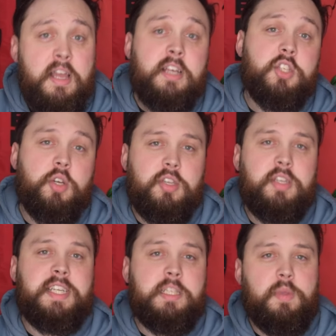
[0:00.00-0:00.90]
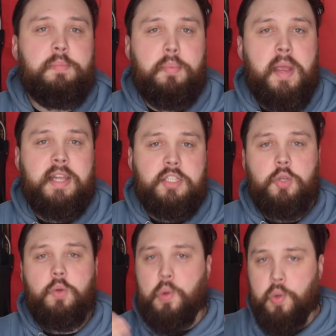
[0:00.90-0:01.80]
so you need to be prepared
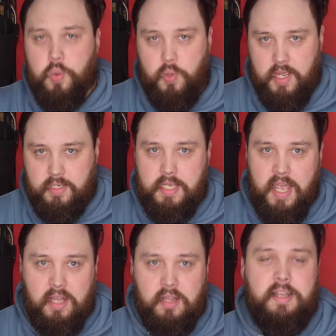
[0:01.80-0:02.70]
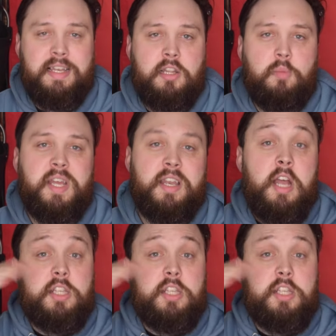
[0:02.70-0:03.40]
to exhale a little bit